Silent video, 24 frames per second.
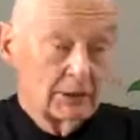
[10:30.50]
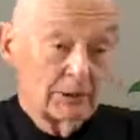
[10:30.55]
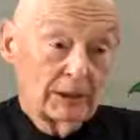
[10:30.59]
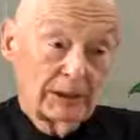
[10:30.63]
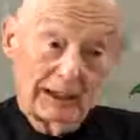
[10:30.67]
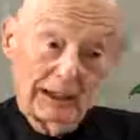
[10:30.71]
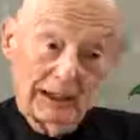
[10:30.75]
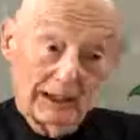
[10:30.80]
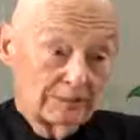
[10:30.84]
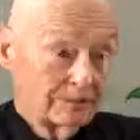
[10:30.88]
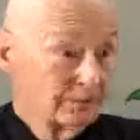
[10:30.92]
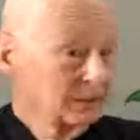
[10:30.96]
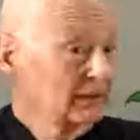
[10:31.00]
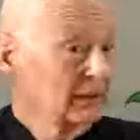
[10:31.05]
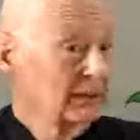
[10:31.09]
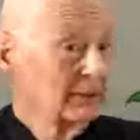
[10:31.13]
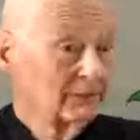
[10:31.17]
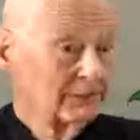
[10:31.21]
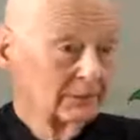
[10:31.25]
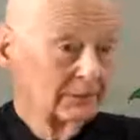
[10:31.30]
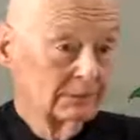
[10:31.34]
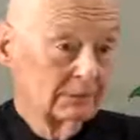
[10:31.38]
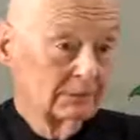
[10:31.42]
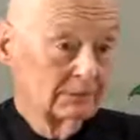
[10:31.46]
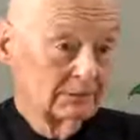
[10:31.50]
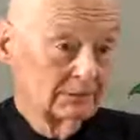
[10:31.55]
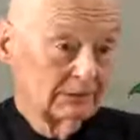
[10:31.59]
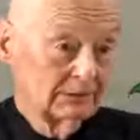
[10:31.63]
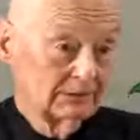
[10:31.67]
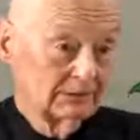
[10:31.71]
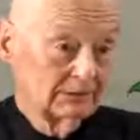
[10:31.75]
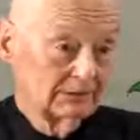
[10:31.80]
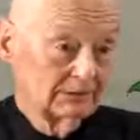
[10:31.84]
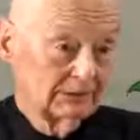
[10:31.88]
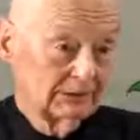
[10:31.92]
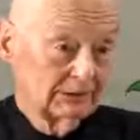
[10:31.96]
But there are people,
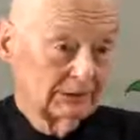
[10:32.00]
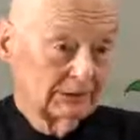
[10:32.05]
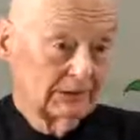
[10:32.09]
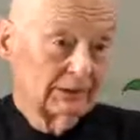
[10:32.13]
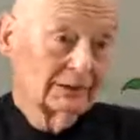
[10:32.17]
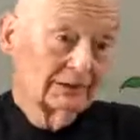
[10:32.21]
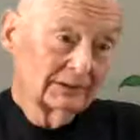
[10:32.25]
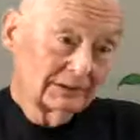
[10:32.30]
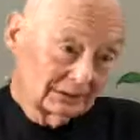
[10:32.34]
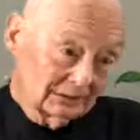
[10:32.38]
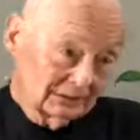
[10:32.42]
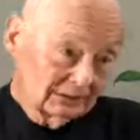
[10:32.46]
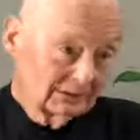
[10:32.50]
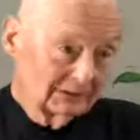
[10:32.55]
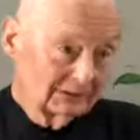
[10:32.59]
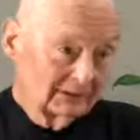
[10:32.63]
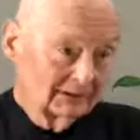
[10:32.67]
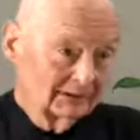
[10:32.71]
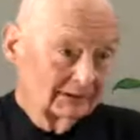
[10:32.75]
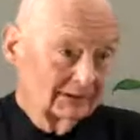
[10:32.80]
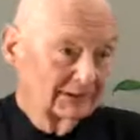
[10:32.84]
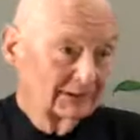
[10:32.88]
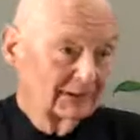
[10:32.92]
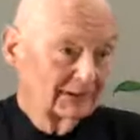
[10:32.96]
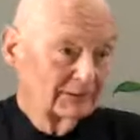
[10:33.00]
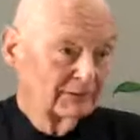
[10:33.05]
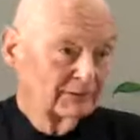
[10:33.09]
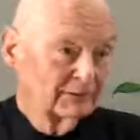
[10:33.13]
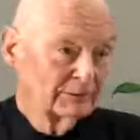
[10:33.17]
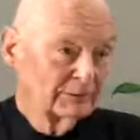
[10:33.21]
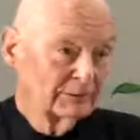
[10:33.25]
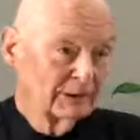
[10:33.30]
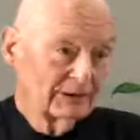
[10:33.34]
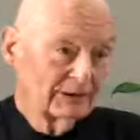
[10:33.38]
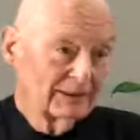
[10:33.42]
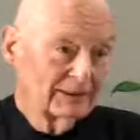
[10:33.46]
you know,
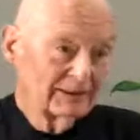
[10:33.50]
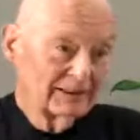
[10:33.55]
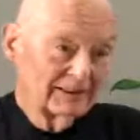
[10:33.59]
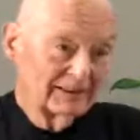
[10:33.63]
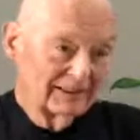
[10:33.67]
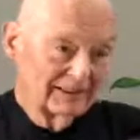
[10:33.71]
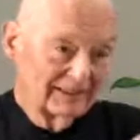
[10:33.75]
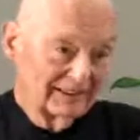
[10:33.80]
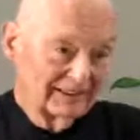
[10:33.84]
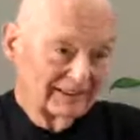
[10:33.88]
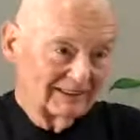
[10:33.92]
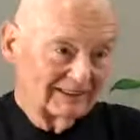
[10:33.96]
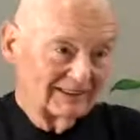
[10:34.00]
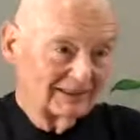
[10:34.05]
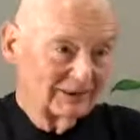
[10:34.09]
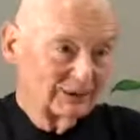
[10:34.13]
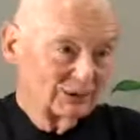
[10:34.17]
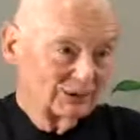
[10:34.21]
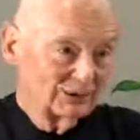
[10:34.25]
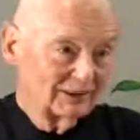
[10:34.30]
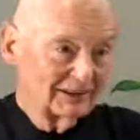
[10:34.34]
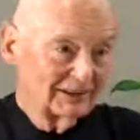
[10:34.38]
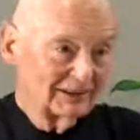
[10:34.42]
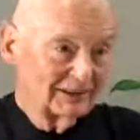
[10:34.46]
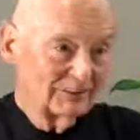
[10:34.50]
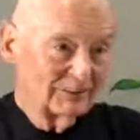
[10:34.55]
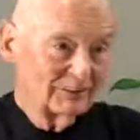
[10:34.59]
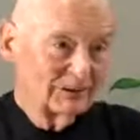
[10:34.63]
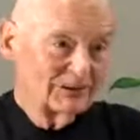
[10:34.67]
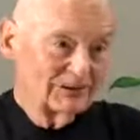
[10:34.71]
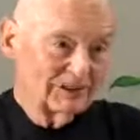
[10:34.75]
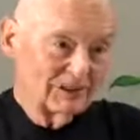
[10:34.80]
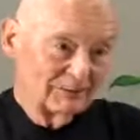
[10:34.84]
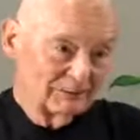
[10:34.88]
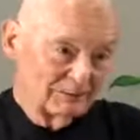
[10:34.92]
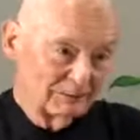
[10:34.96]
everybody is okay,
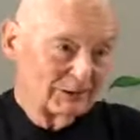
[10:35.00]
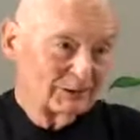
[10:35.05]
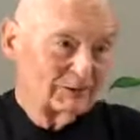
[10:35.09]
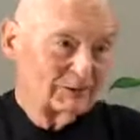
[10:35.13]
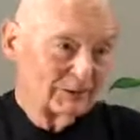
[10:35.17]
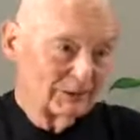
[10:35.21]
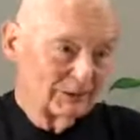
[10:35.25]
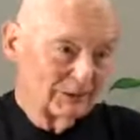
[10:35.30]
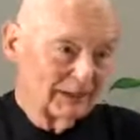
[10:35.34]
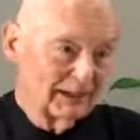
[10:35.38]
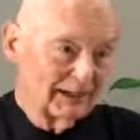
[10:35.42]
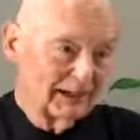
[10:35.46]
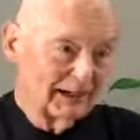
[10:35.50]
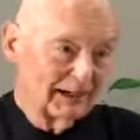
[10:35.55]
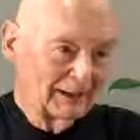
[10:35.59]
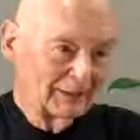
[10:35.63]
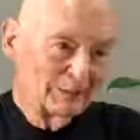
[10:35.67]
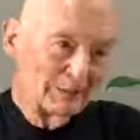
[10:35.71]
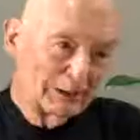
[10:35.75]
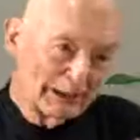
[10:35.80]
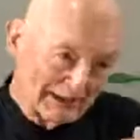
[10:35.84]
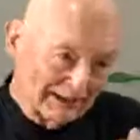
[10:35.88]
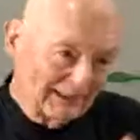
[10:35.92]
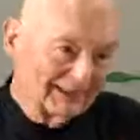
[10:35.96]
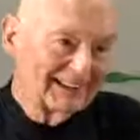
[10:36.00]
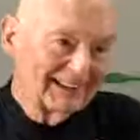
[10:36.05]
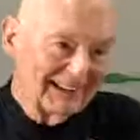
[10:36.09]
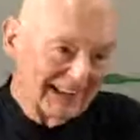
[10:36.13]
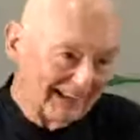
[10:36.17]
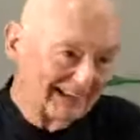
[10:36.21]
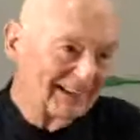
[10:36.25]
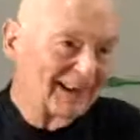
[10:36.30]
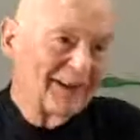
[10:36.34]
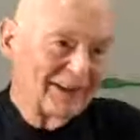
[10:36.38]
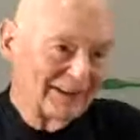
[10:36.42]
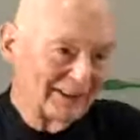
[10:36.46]
but some people are better
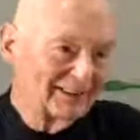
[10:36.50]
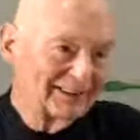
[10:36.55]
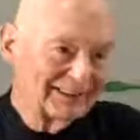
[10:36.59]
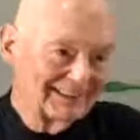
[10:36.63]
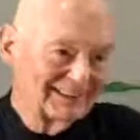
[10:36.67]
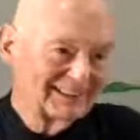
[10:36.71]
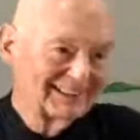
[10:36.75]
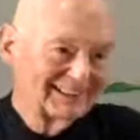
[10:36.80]
than others.